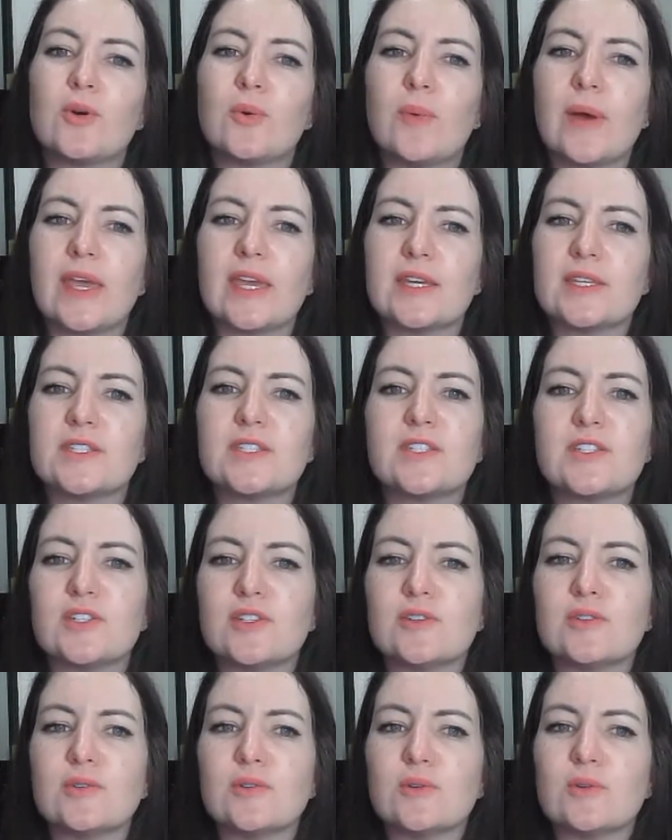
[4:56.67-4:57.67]
ways
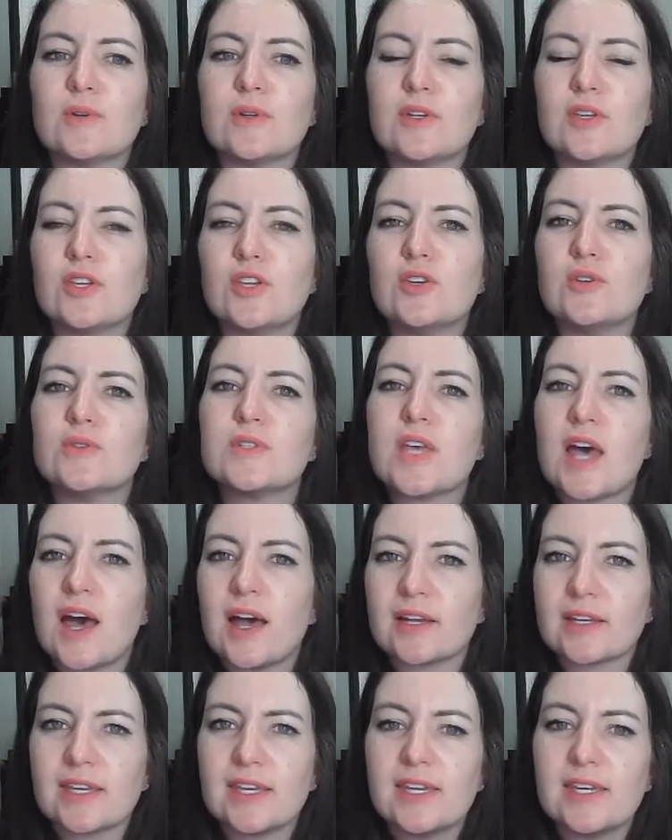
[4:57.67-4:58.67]
to use
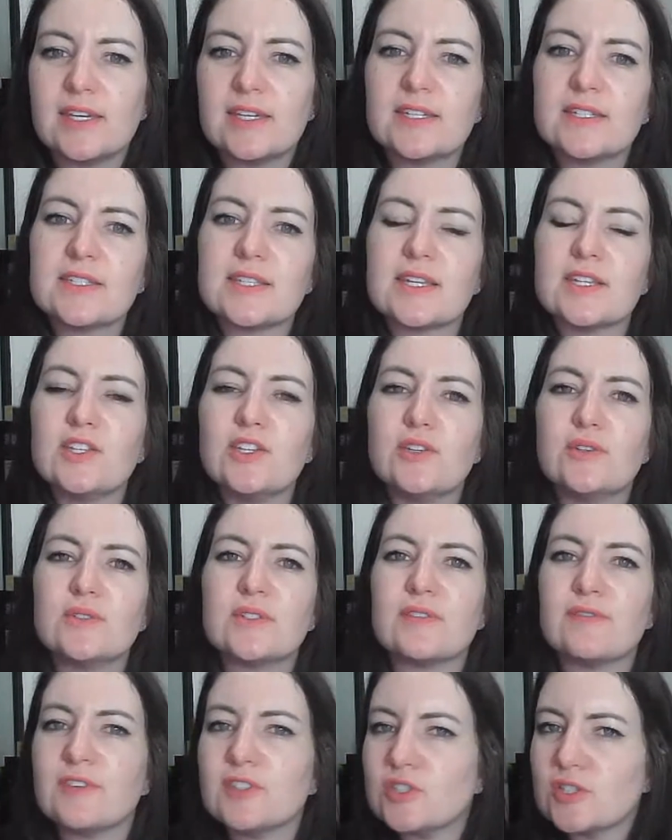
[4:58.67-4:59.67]
hotkeys and
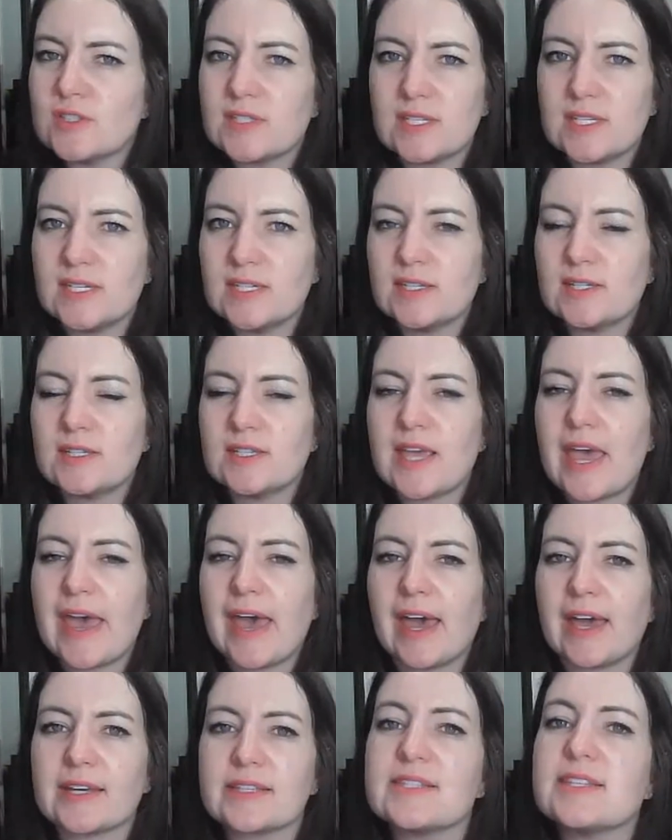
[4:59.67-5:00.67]
use efficiency
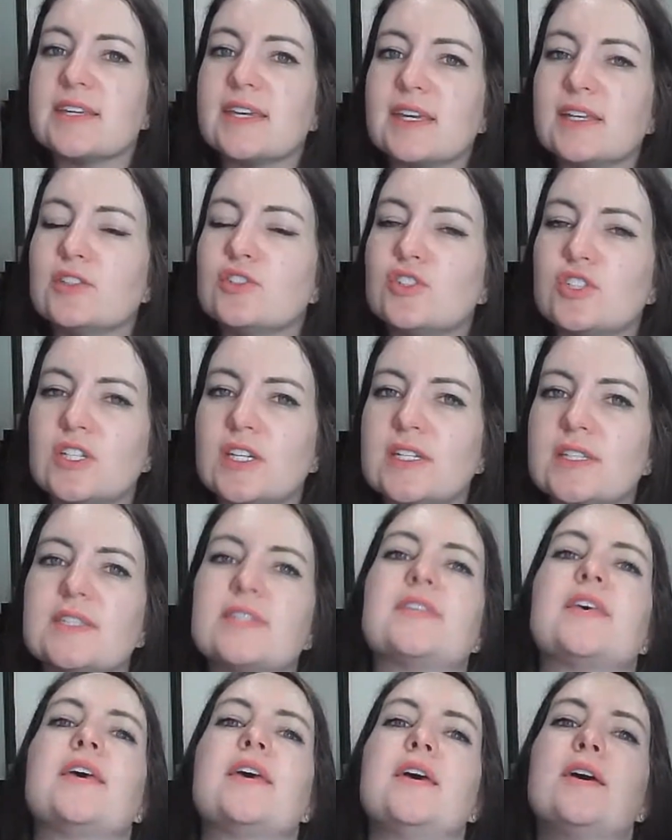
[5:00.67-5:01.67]
hacks in
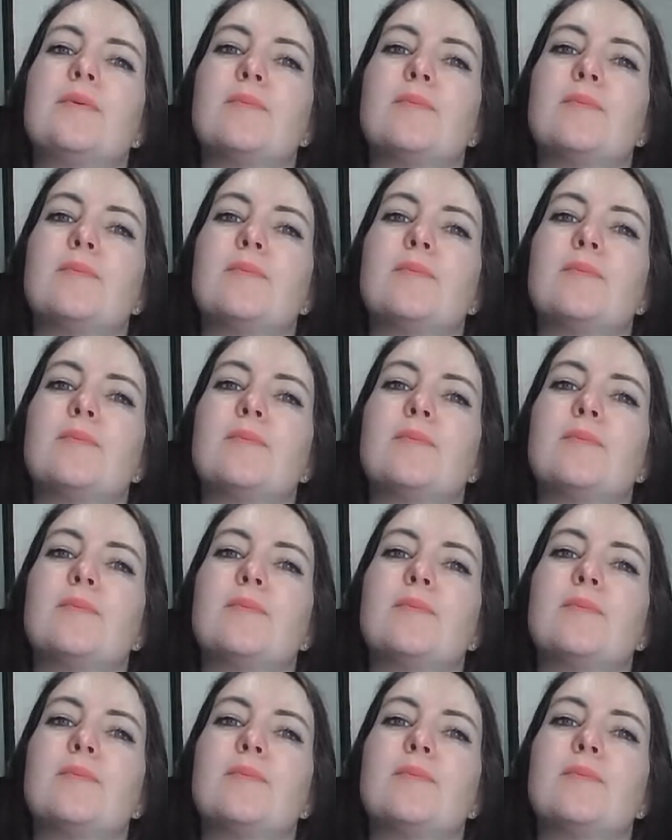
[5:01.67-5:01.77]
Sheets